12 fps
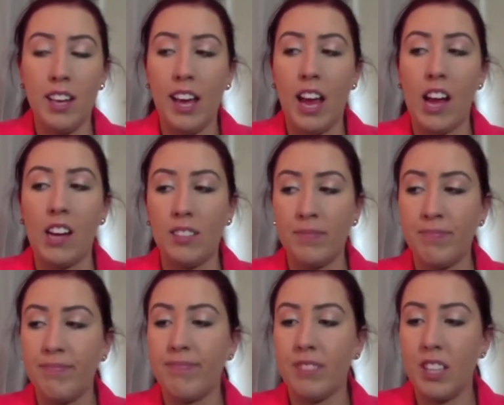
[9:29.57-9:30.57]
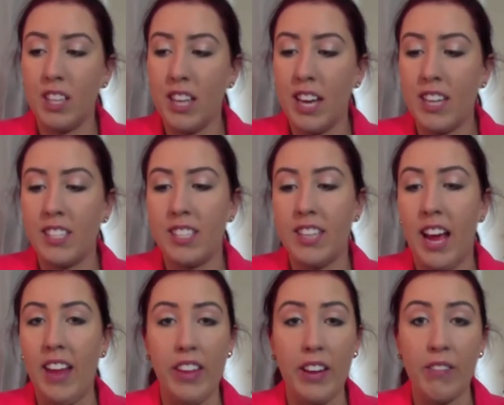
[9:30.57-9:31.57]
That is a sad
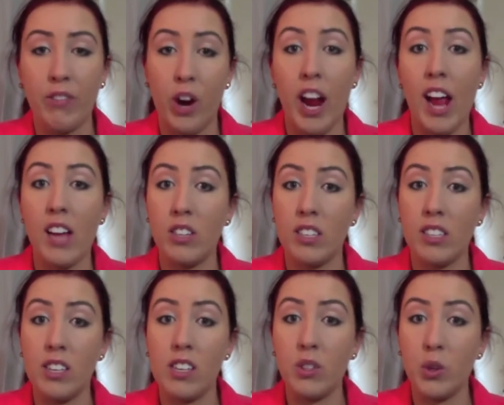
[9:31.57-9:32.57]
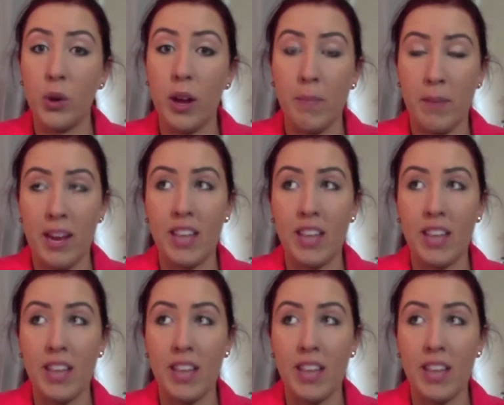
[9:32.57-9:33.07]
thing for a hairdresser to admit.